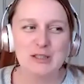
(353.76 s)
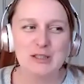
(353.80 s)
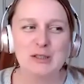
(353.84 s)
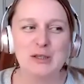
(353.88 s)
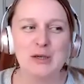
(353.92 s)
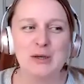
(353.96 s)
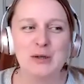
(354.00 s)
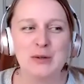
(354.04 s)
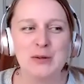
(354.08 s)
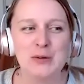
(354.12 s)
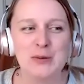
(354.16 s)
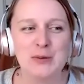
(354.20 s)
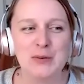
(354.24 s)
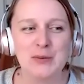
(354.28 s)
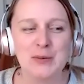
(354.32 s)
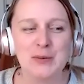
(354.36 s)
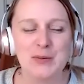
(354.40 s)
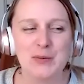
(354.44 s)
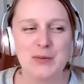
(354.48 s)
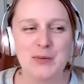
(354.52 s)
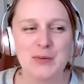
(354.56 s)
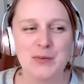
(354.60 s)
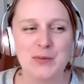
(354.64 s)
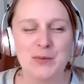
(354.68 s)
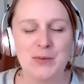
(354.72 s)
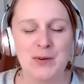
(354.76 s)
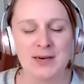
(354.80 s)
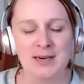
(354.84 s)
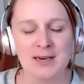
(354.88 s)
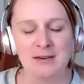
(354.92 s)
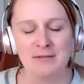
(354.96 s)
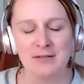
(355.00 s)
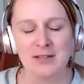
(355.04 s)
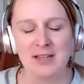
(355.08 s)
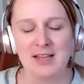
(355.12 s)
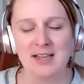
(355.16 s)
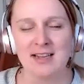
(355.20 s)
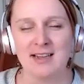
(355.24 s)
So one
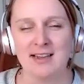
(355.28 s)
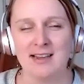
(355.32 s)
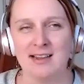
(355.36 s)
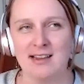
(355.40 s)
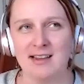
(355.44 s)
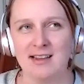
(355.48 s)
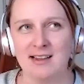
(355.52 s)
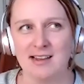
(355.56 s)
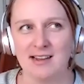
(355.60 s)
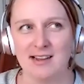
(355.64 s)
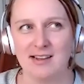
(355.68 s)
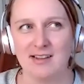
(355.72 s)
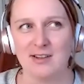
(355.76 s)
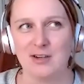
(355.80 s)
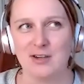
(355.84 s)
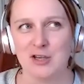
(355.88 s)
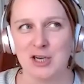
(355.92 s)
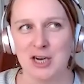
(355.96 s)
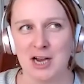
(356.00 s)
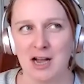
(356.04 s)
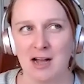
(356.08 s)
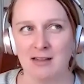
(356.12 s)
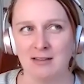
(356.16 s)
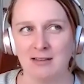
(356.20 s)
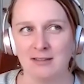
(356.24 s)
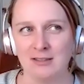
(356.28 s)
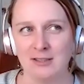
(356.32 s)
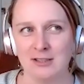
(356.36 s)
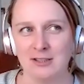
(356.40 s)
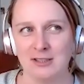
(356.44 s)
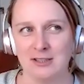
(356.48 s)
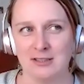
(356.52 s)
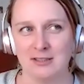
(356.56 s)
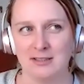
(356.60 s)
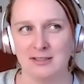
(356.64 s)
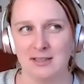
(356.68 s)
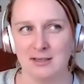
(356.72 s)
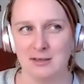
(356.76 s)
of the
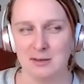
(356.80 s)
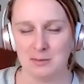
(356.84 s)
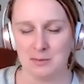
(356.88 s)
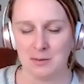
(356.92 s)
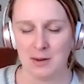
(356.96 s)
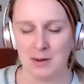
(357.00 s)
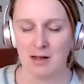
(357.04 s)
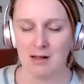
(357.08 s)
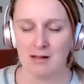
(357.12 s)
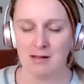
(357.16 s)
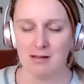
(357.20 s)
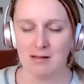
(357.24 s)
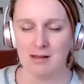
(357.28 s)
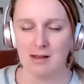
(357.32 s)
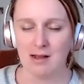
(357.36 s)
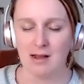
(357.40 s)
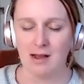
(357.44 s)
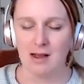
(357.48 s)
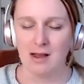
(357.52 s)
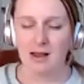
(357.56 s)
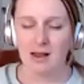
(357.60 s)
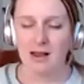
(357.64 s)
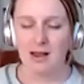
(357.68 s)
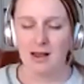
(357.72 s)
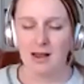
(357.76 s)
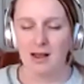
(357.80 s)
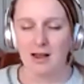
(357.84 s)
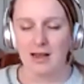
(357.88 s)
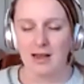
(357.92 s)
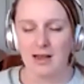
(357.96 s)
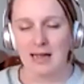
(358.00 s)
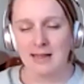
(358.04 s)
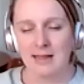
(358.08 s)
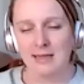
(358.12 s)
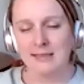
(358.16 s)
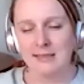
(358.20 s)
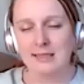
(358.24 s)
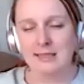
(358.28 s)
challenges as well,
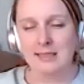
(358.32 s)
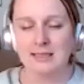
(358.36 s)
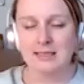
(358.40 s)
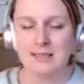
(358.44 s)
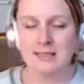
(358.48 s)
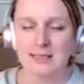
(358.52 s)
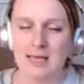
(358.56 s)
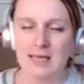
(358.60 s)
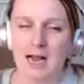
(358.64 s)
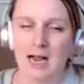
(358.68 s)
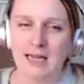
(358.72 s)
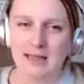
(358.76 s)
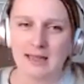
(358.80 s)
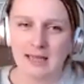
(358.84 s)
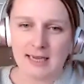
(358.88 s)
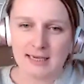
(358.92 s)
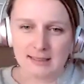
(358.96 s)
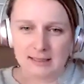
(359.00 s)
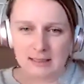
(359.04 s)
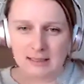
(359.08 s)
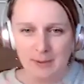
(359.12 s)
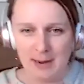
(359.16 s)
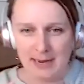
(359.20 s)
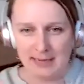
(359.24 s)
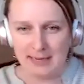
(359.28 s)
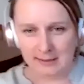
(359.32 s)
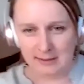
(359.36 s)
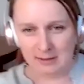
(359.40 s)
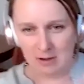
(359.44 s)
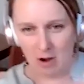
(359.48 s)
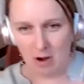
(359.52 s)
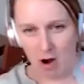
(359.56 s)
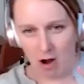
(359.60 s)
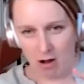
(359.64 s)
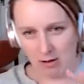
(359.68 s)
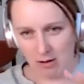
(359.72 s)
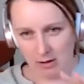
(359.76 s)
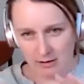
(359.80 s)
and this is, I think, spans
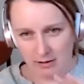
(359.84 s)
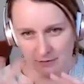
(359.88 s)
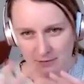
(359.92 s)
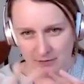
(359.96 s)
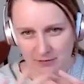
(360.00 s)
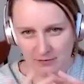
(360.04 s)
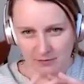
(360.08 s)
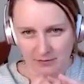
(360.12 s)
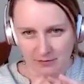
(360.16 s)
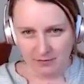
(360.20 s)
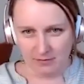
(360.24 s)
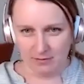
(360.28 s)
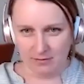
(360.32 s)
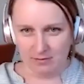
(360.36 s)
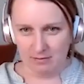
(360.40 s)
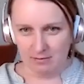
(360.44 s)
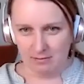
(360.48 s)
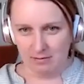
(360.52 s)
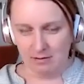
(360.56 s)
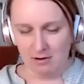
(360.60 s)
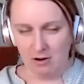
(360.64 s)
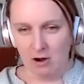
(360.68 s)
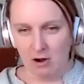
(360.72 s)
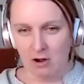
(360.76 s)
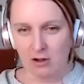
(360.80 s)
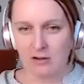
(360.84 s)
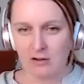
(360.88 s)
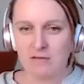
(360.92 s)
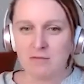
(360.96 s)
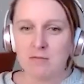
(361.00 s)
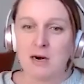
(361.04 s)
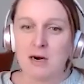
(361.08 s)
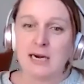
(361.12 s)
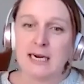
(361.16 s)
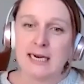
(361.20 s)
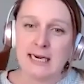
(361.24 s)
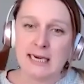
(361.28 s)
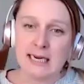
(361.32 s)
all of
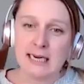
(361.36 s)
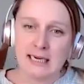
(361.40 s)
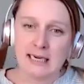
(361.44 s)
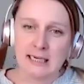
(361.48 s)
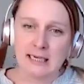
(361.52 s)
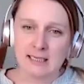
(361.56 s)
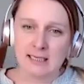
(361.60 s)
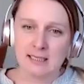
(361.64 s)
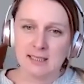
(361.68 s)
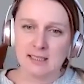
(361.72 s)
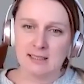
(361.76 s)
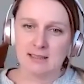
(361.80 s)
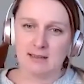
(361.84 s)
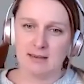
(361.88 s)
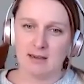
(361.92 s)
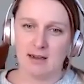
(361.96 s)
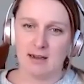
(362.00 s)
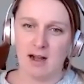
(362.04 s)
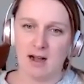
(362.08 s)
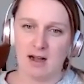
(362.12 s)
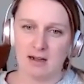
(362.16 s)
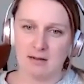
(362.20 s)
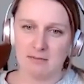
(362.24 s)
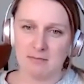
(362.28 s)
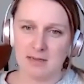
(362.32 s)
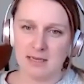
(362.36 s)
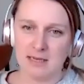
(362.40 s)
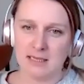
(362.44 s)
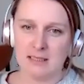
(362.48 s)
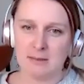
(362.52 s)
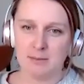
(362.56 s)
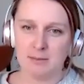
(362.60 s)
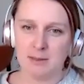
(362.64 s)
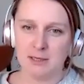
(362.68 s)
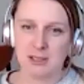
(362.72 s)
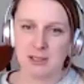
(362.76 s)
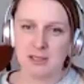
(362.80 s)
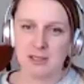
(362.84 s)
marketing,
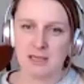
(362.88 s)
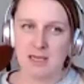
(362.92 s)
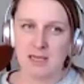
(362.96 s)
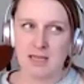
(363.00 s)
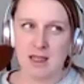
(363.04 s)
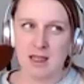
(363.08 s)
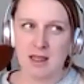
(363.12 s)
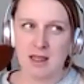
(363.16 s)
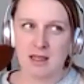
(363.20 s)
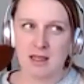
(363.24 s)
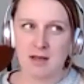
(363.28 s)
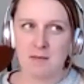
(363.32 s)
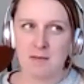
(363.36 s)
especially